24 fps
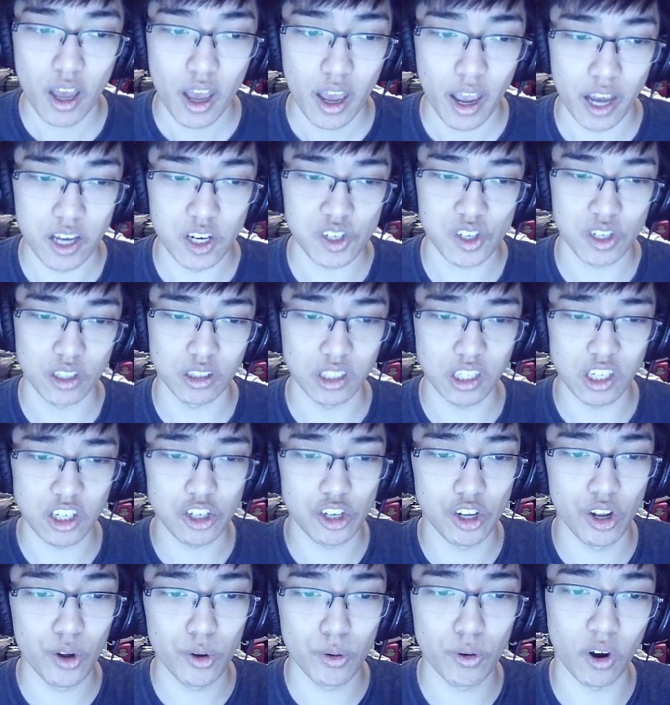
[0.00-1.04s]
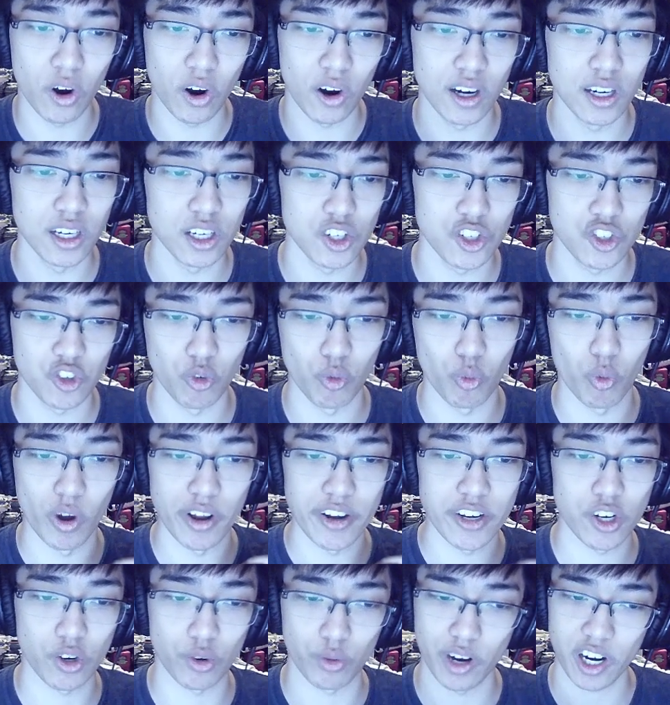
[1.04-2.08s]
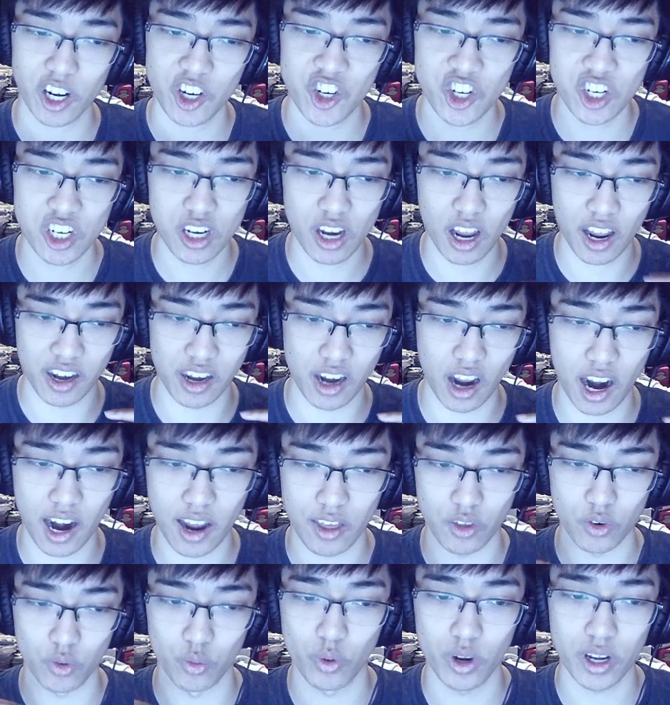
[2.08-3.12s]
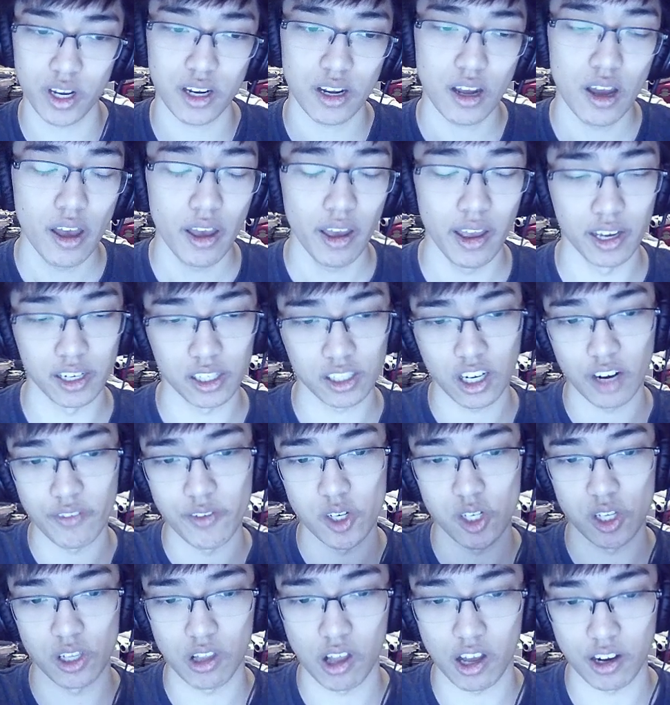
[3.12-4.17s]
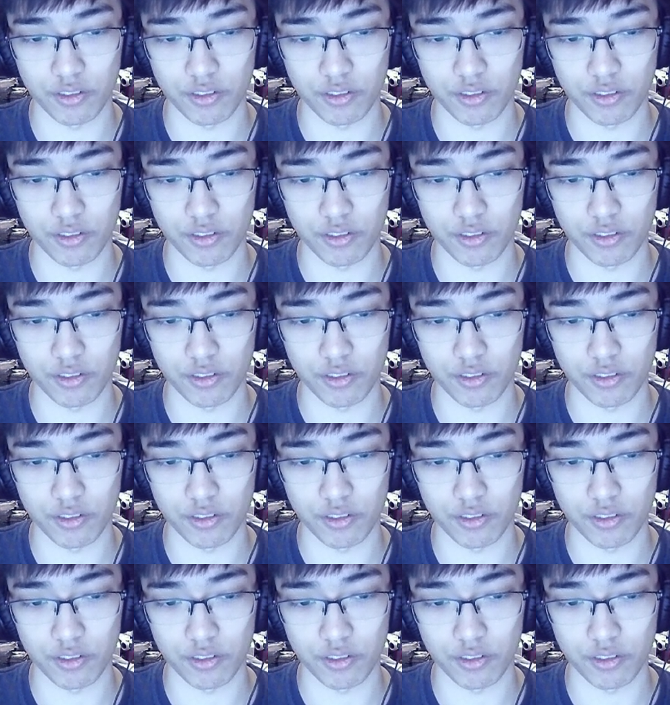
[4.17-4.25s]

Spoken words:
It doesn't lean too hard into one direction in either way, and it covers a lot of